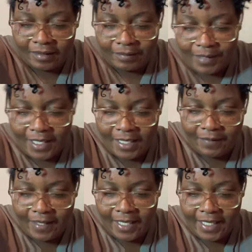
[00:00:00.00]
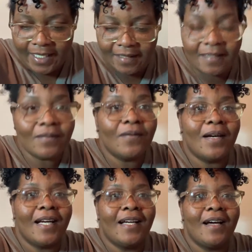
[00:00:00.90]
But anyway, it's
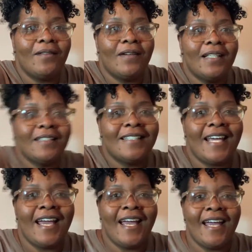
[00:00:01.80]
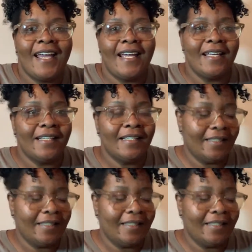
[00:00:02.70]
what I got Wednesday.